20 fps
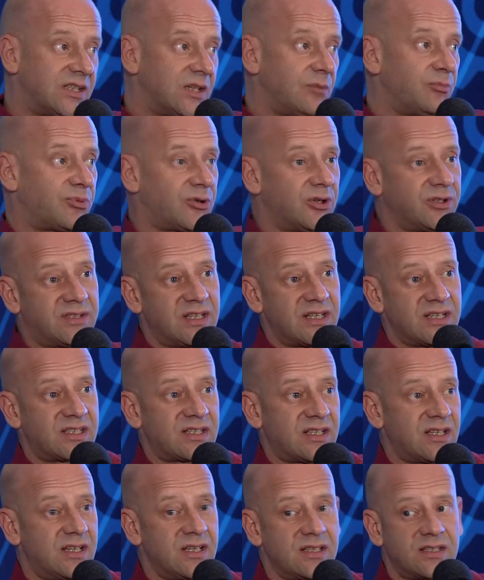and protest
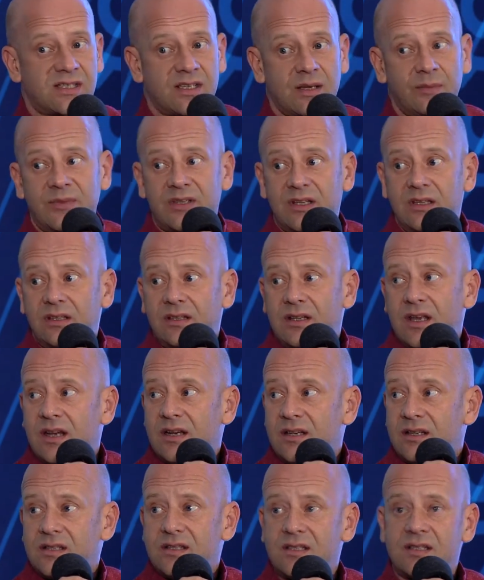against something that
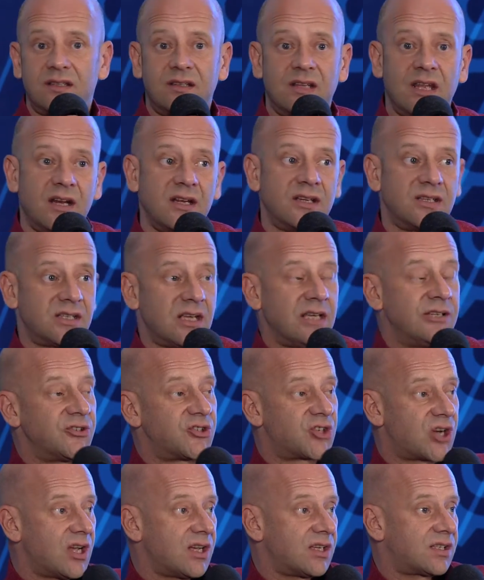is
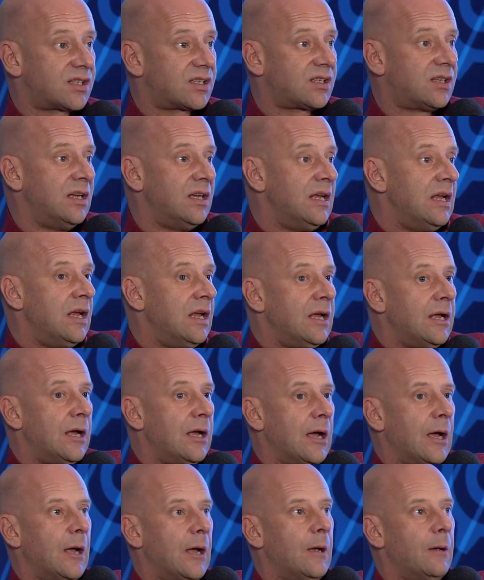unjust.
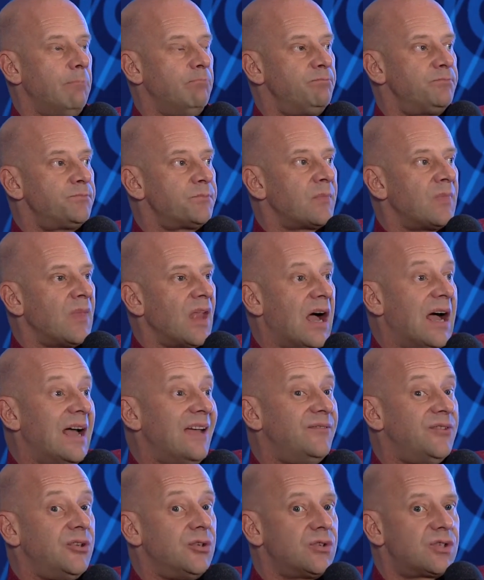
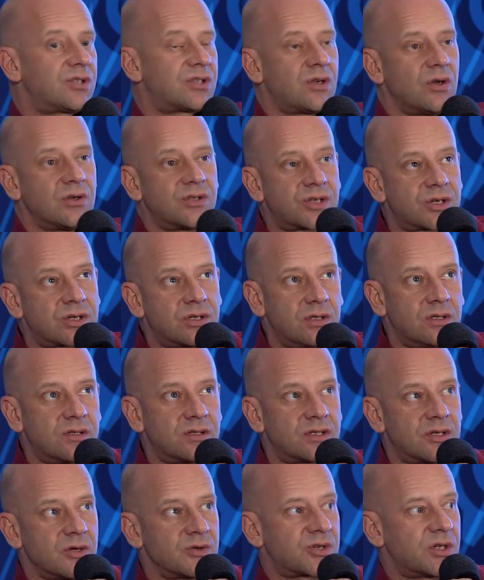I've used
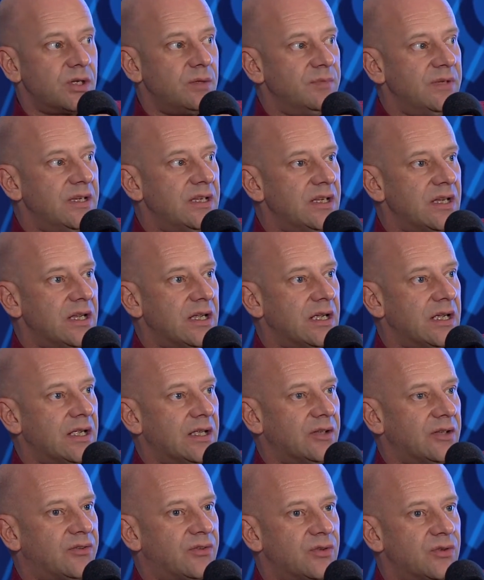social
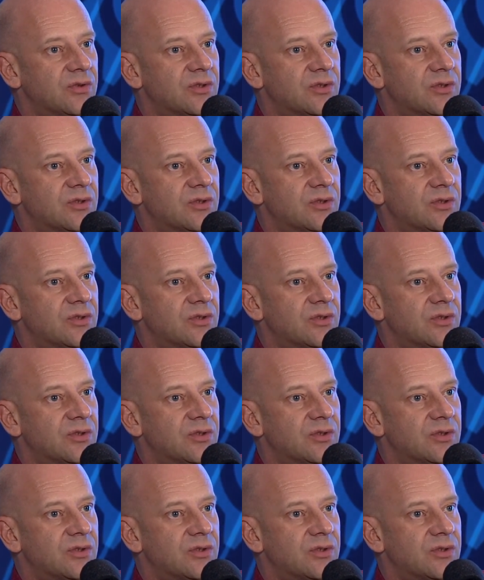media to